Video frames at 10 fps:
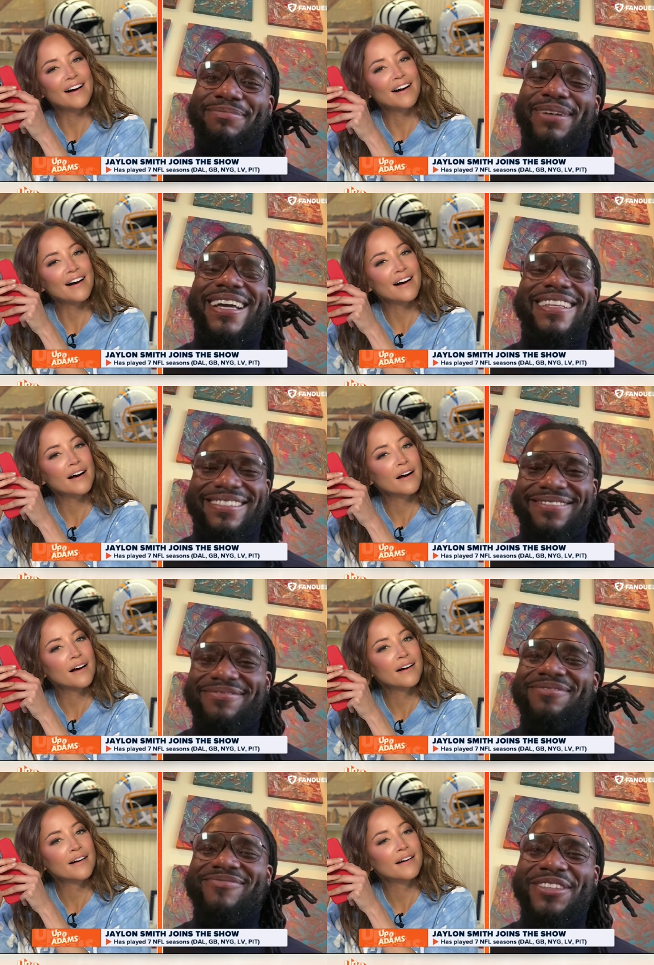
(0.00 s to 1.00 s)
Speaker 1: but
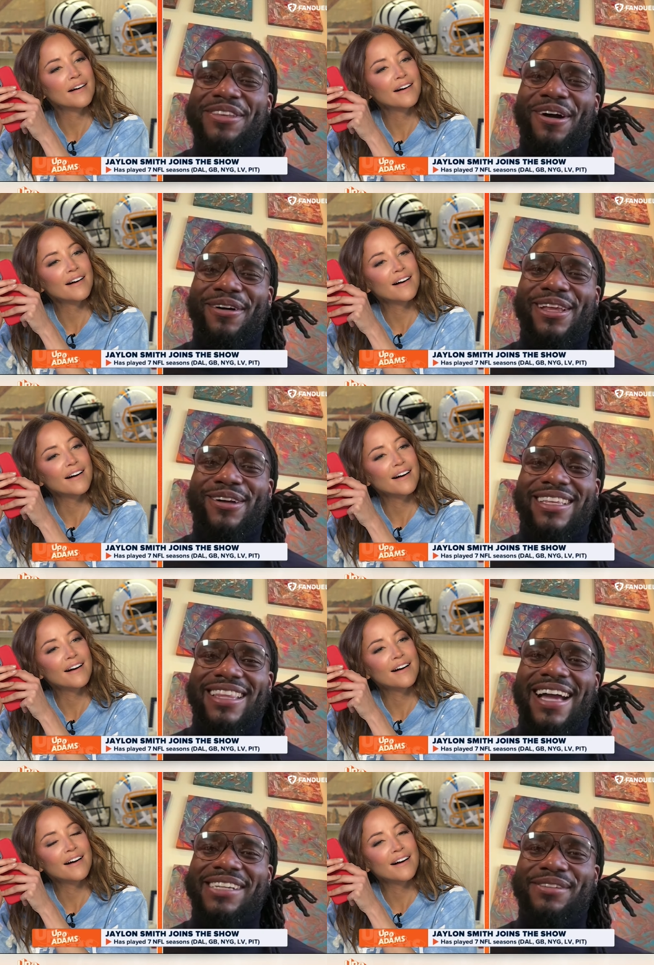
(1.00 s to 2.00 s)
you know, along the
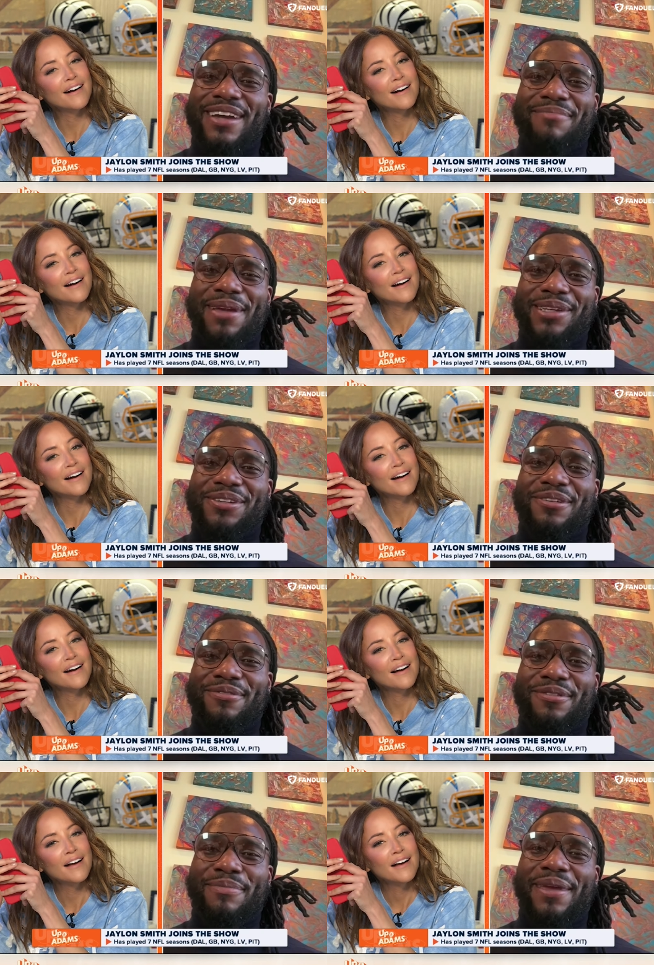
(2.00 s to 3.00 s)
lines, you got to make sure
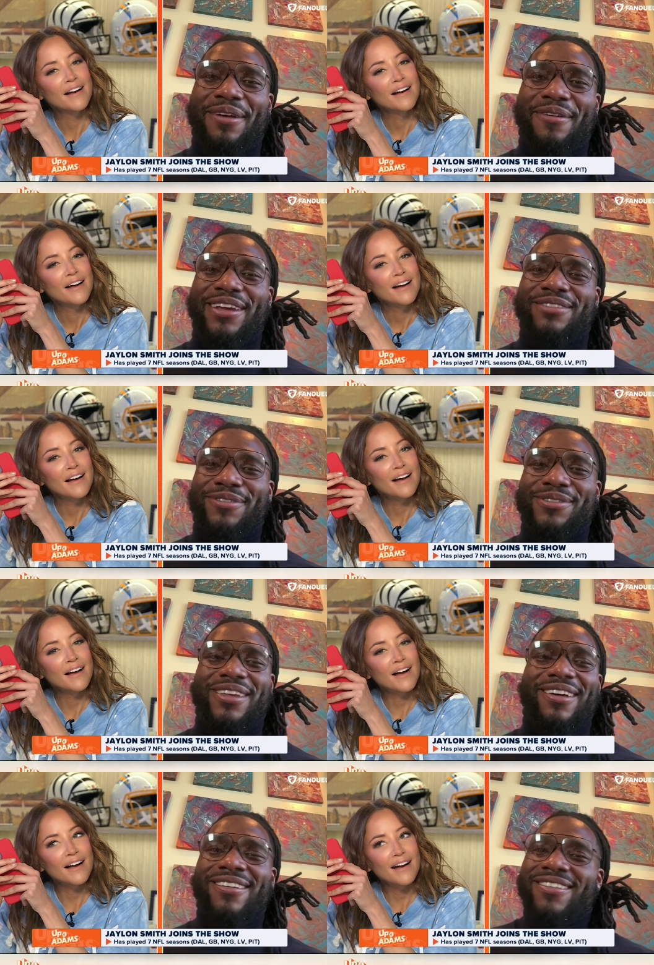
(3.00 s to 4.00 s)
you're being graceful.
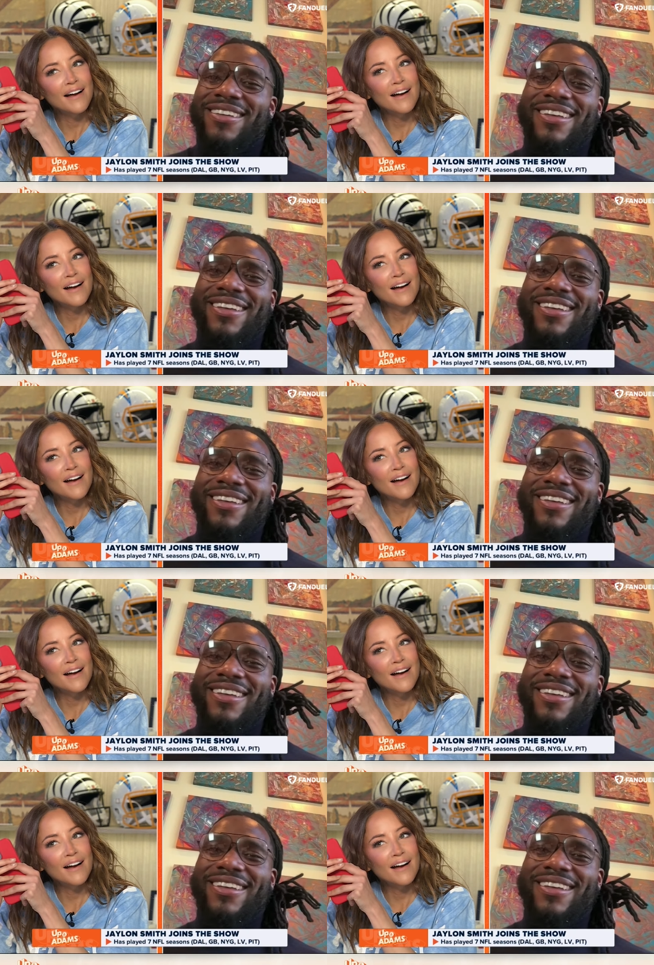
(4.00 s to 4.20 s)
So